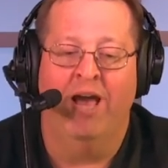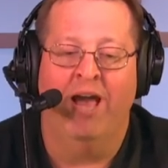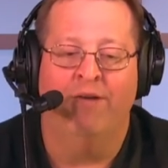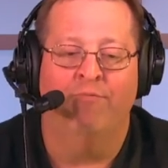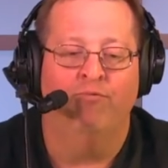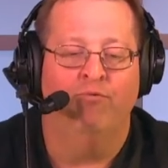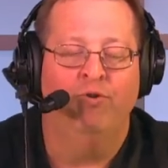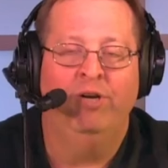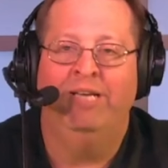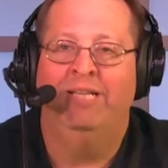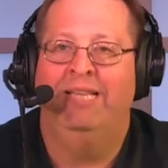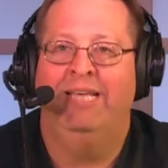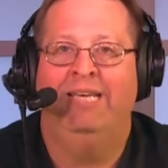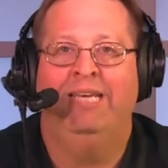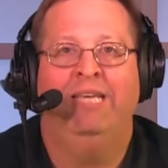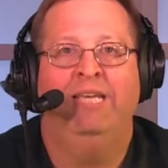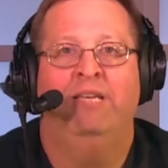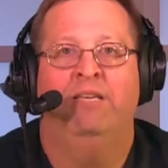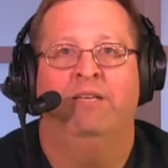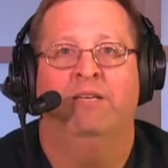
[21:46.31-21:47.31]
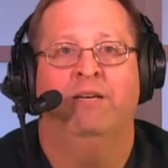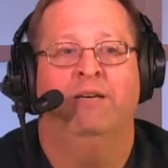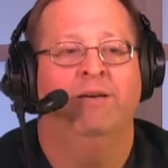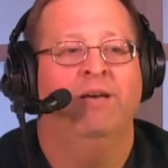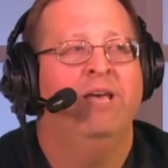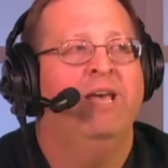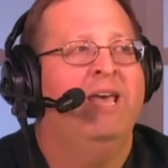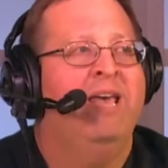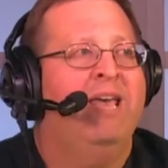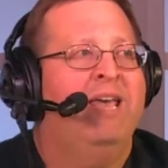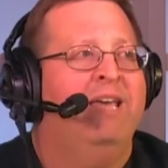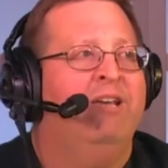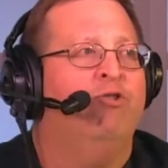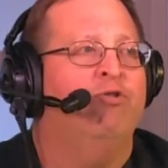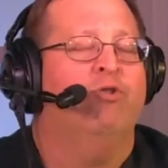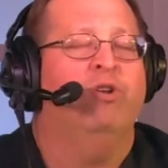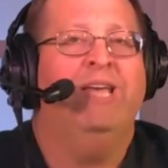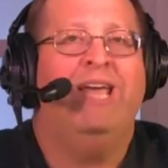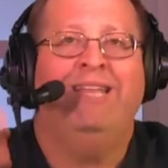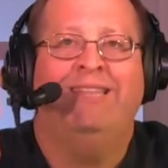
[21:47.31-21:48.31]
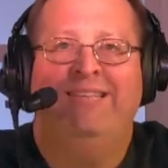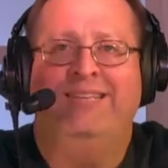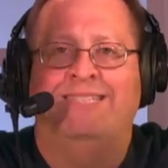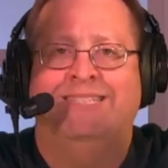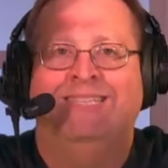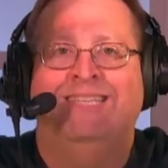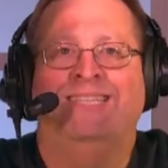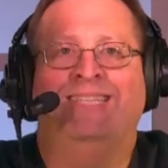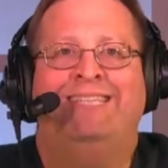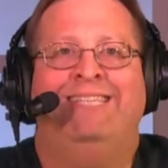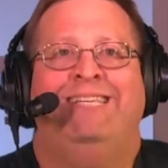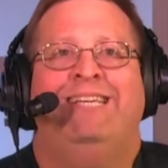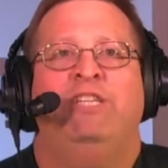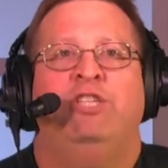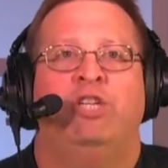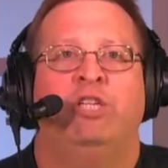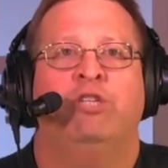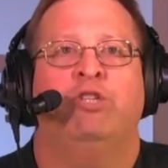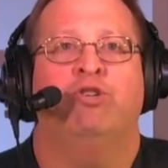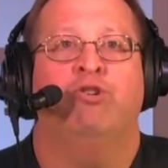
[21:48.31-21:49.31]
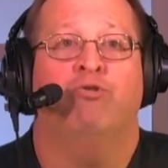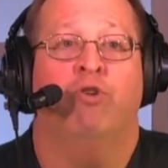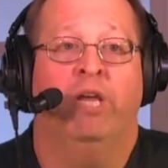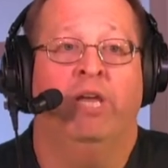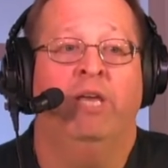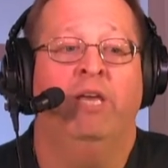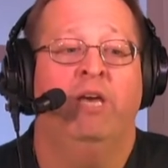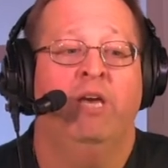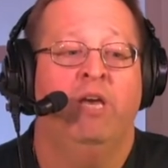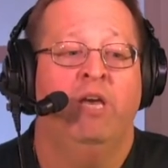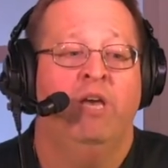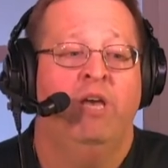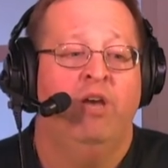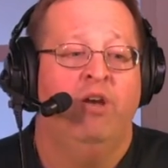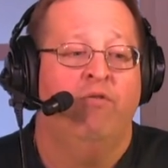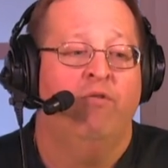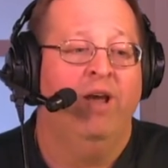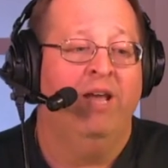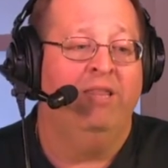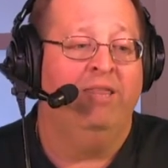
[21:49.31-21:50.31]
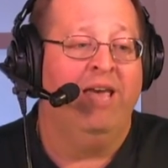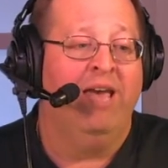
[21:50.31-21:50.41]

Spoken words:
I really need to create this decision tree, right?